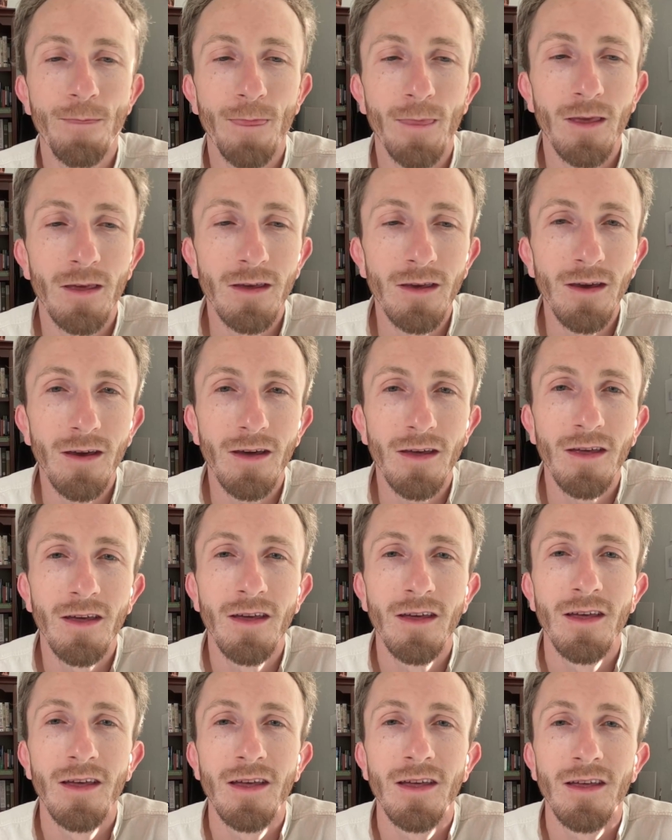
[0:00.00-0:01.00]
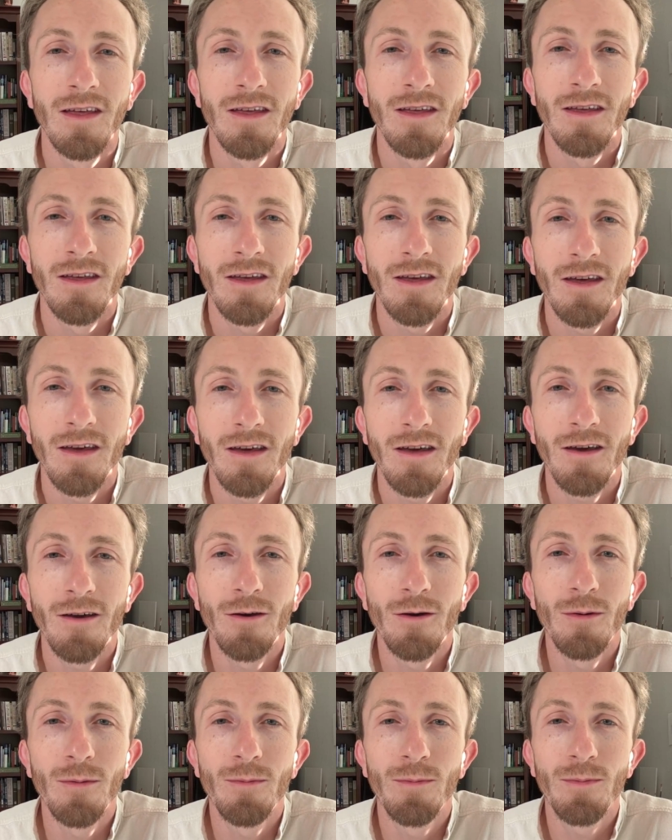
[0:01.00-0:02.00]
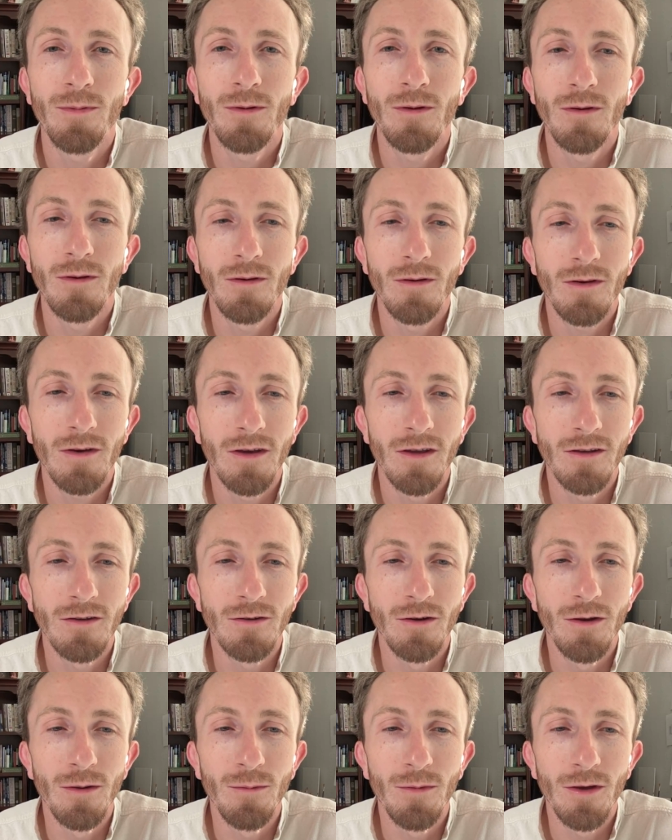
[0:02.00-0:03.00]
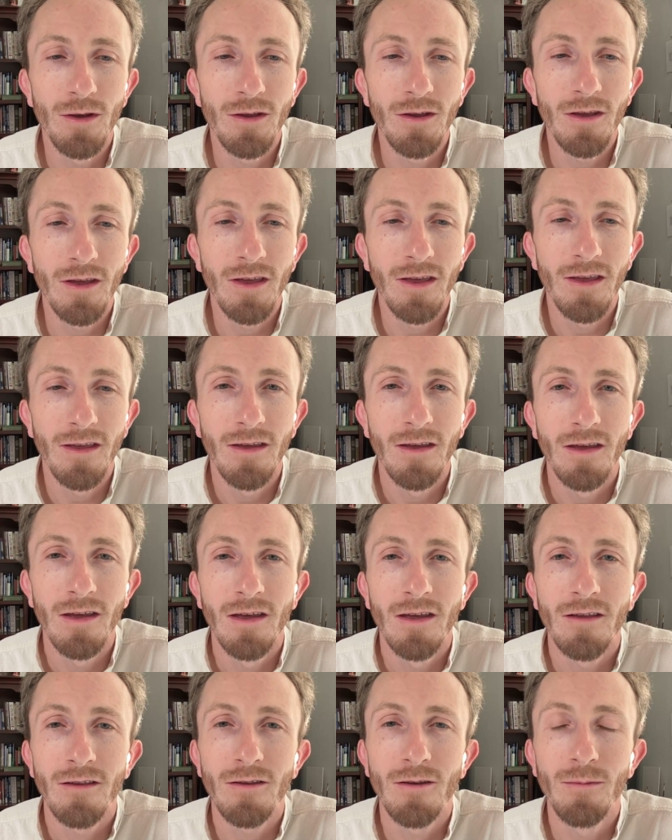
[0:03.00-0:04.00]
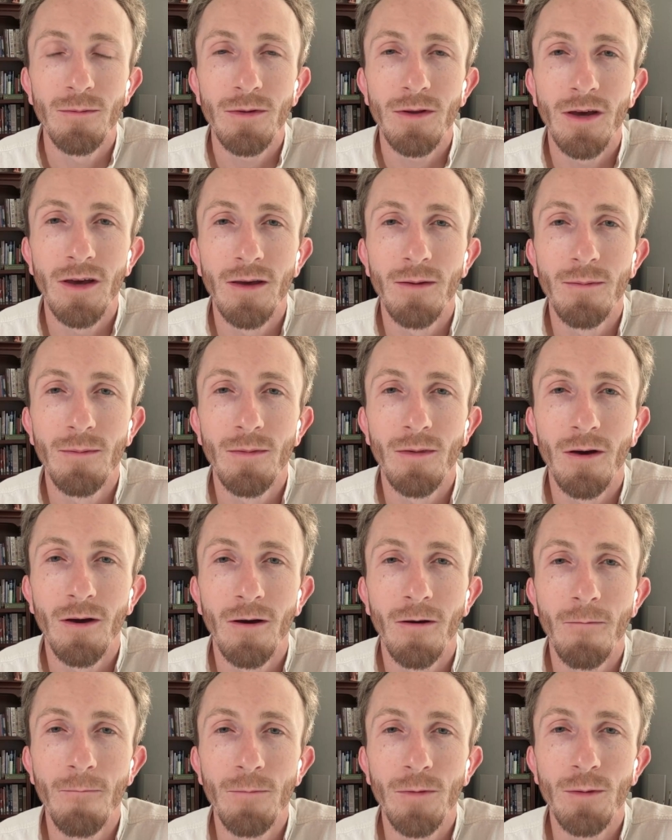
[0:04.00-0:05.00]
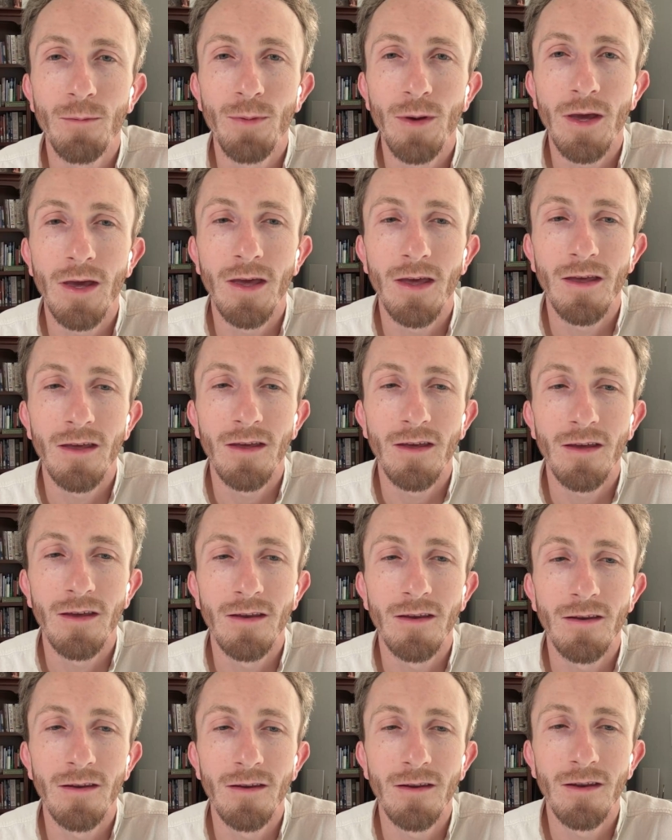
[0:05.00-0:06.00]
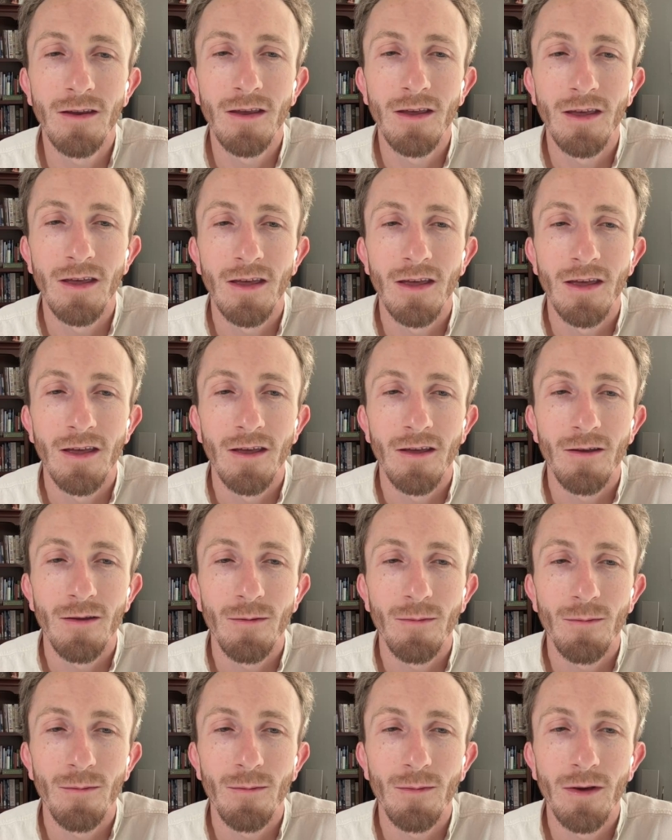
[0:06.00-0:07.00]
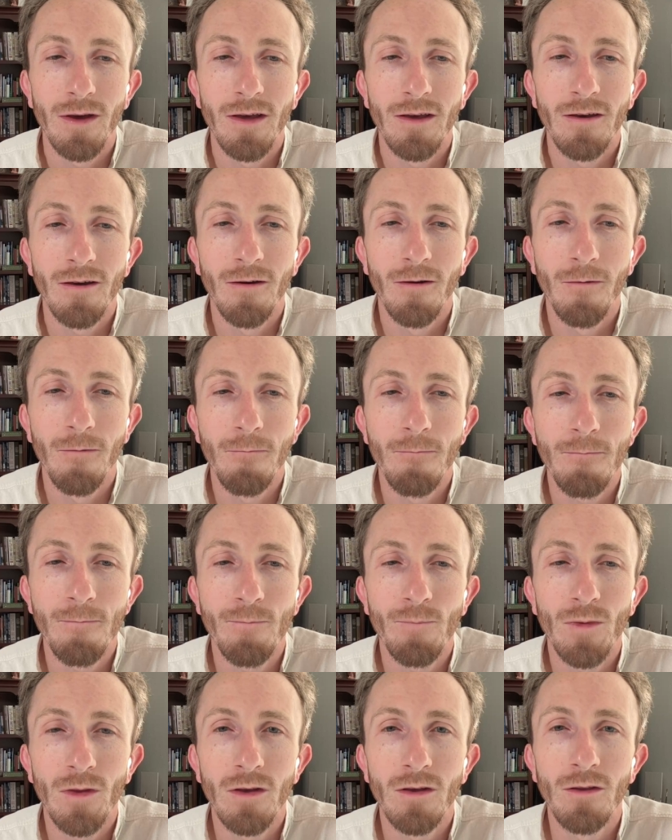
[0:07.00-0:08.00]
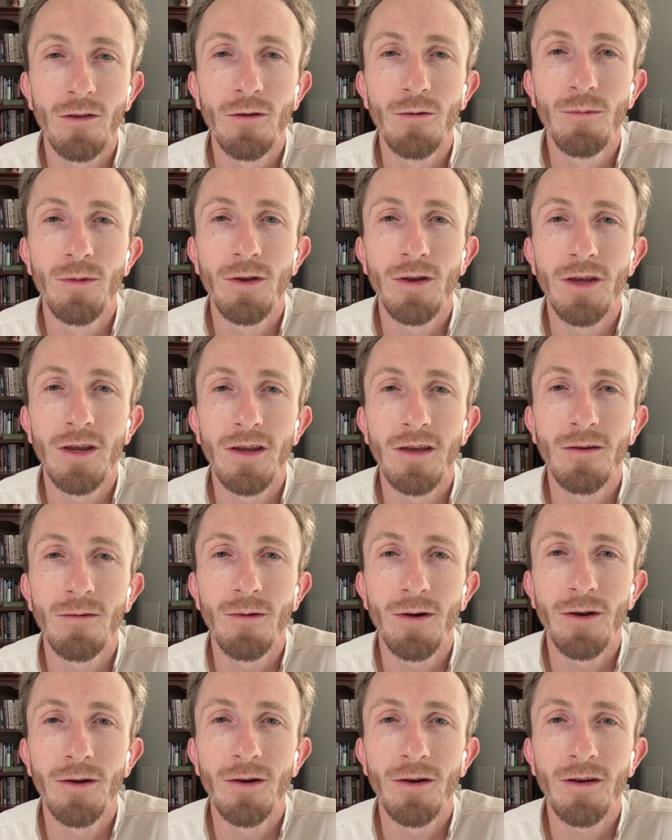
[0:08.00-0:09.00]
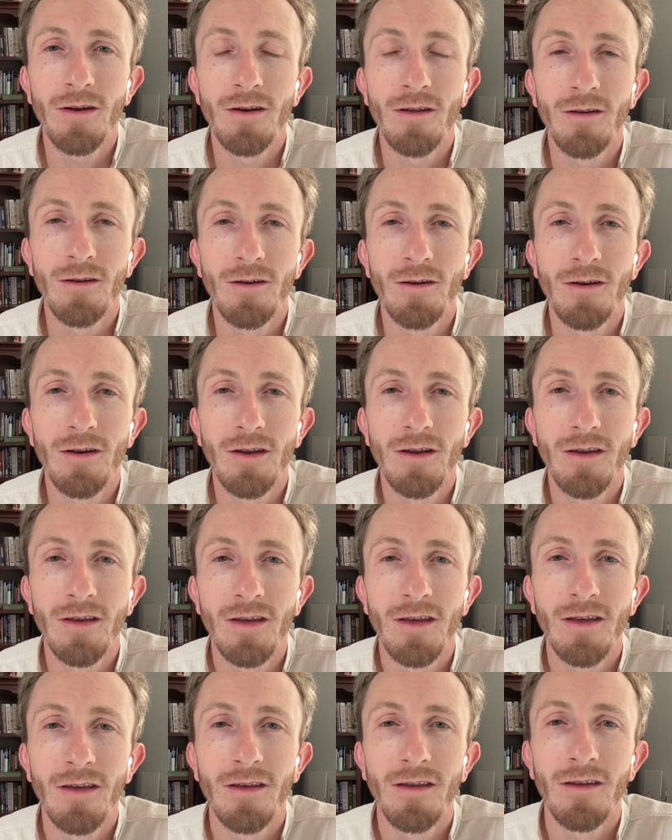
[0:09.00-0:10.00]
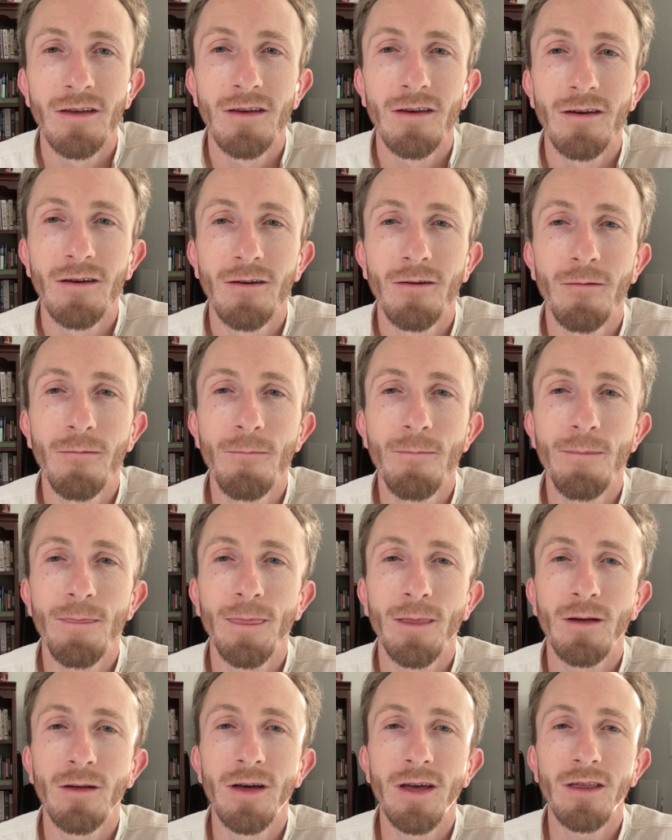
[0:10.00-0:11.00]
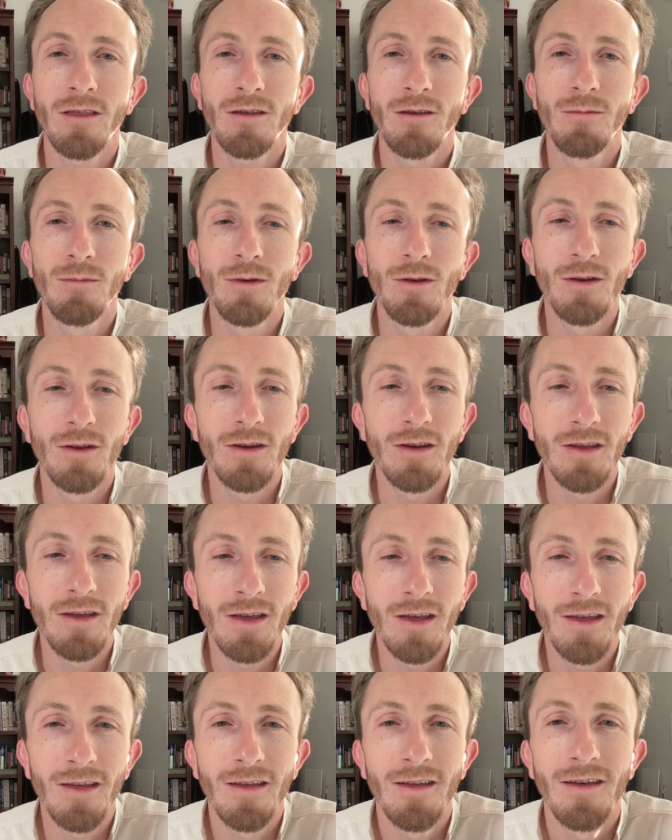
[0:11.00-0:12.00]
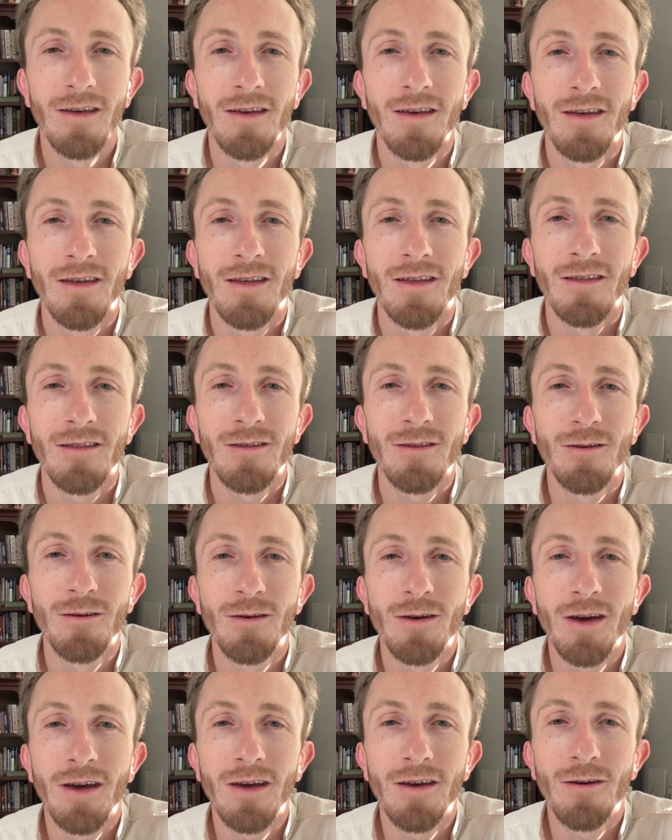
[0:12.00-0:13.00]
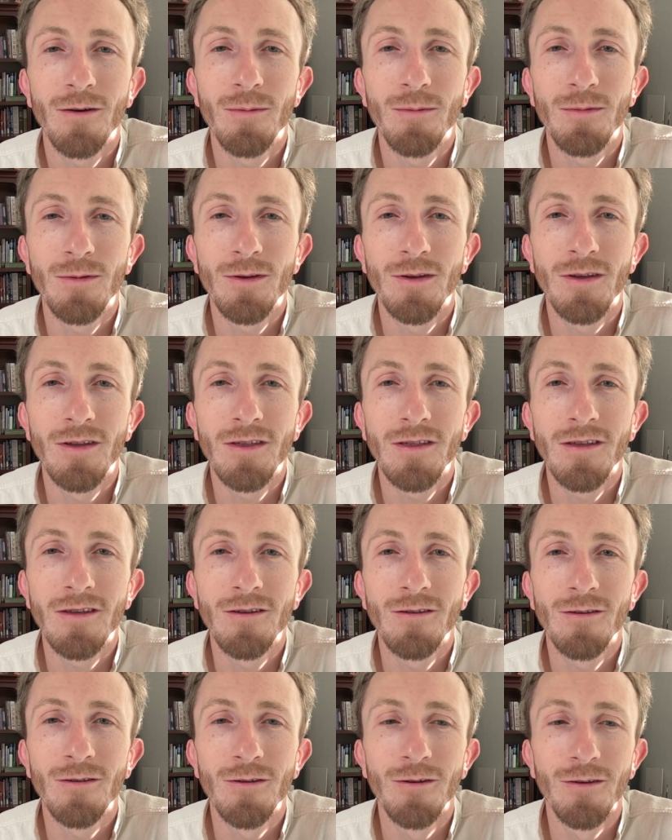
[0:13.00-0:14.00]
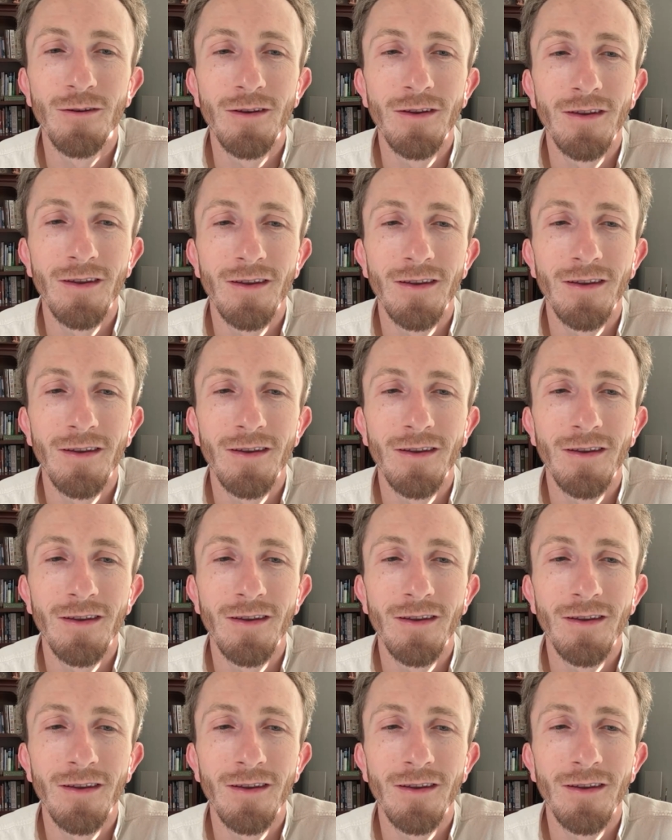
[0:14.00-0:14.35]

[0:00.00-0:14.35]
Yeah, I hope you can join me sometime to paint in my illuminating watercolor class community. So I hope to see you soon.